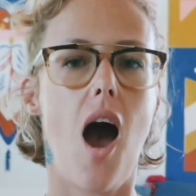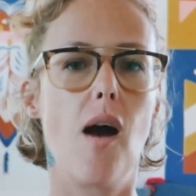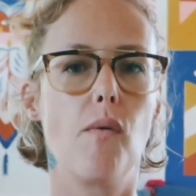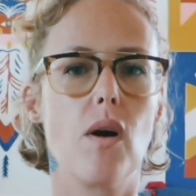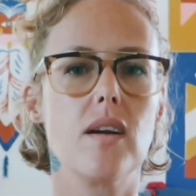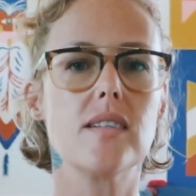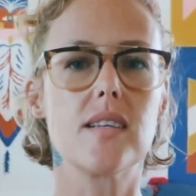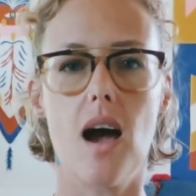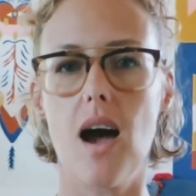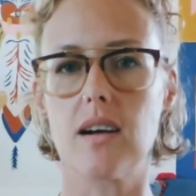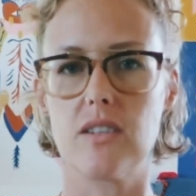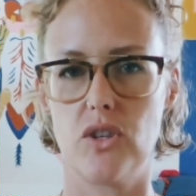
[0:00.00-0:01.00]
I wanna
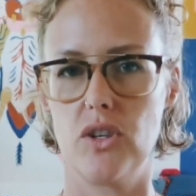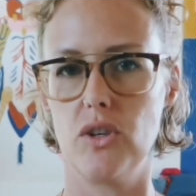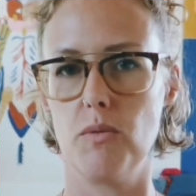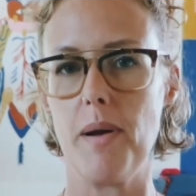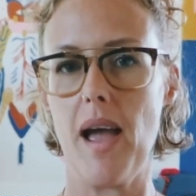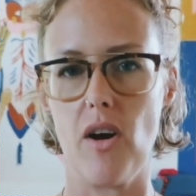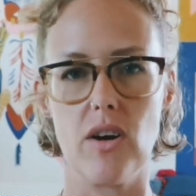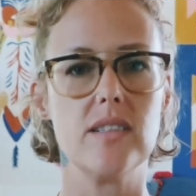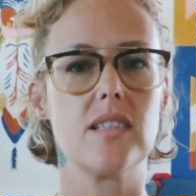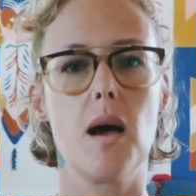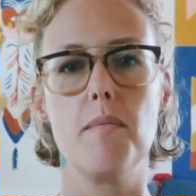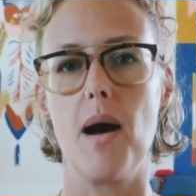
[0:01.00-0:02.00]
talk to
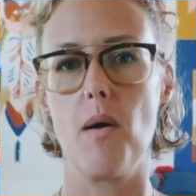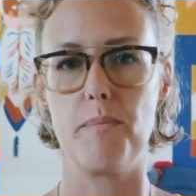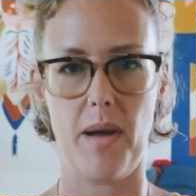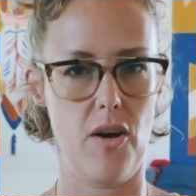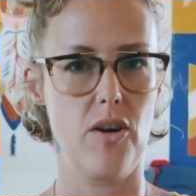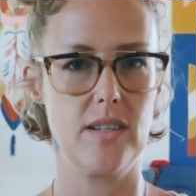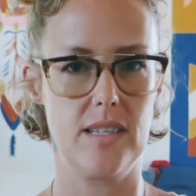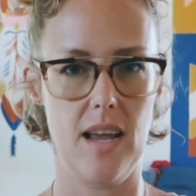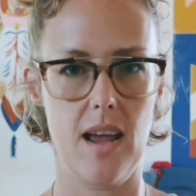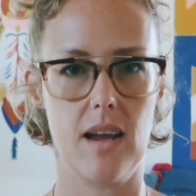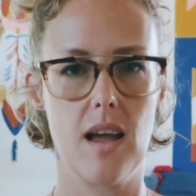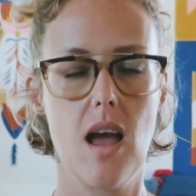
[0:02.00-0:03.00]
parents about
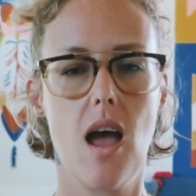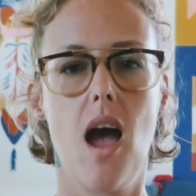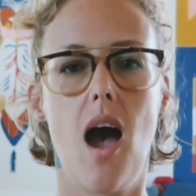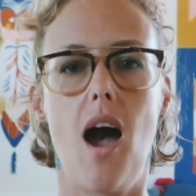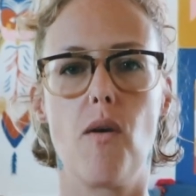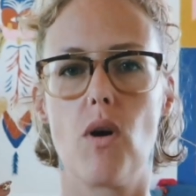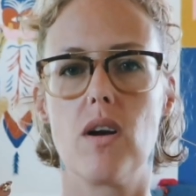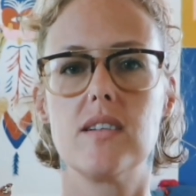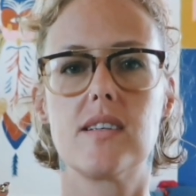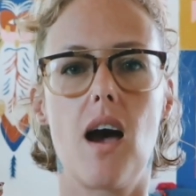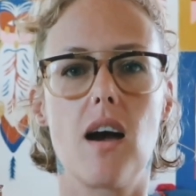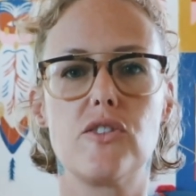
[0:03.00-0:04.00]
parenting. I
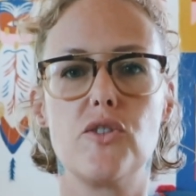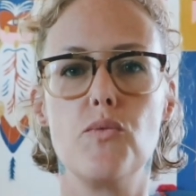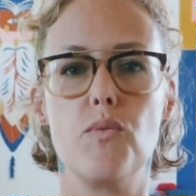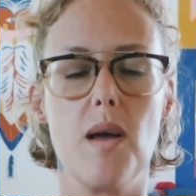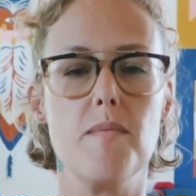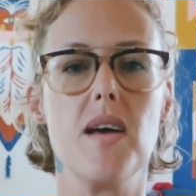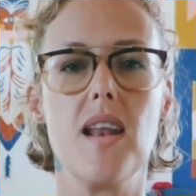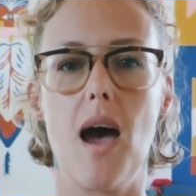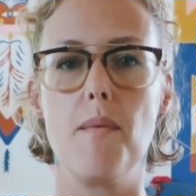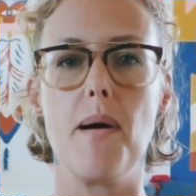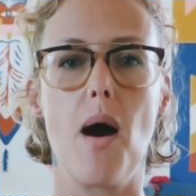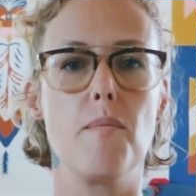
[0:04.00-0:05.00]
want to talk to women
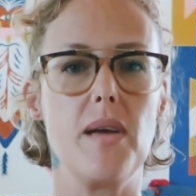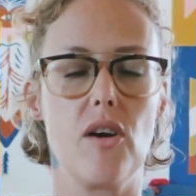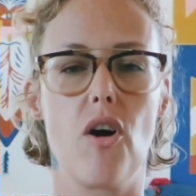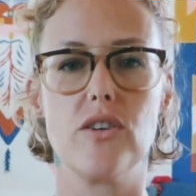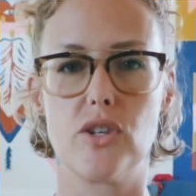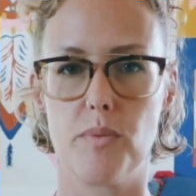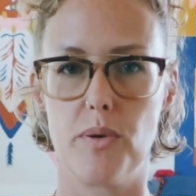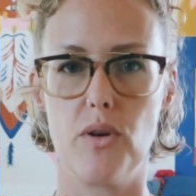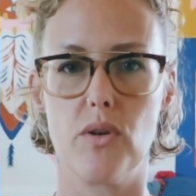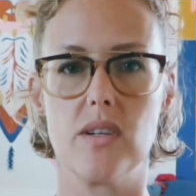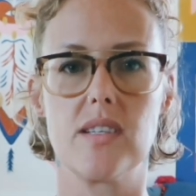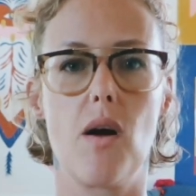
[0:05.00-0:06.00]
about being
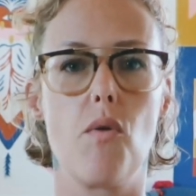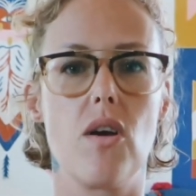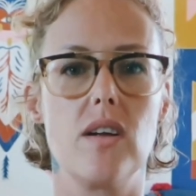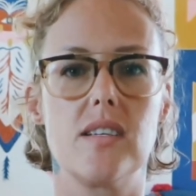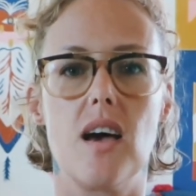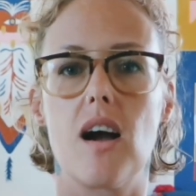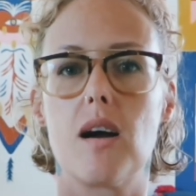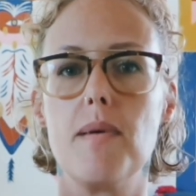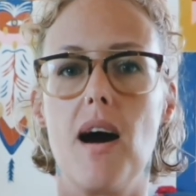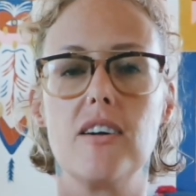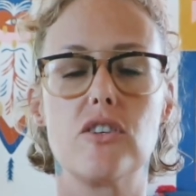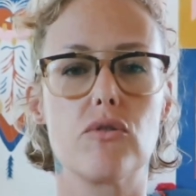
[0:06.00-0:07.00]
entrepreneurs. I want to talk
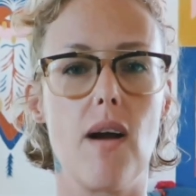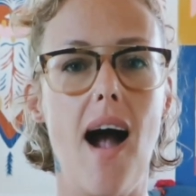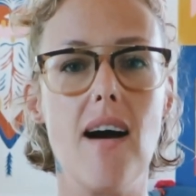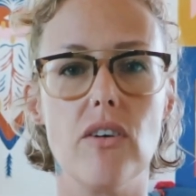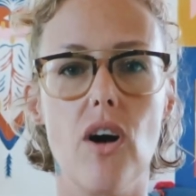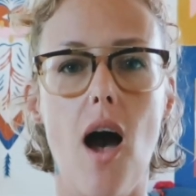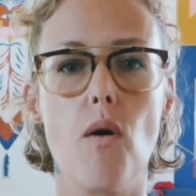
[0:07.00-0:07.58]
about travel.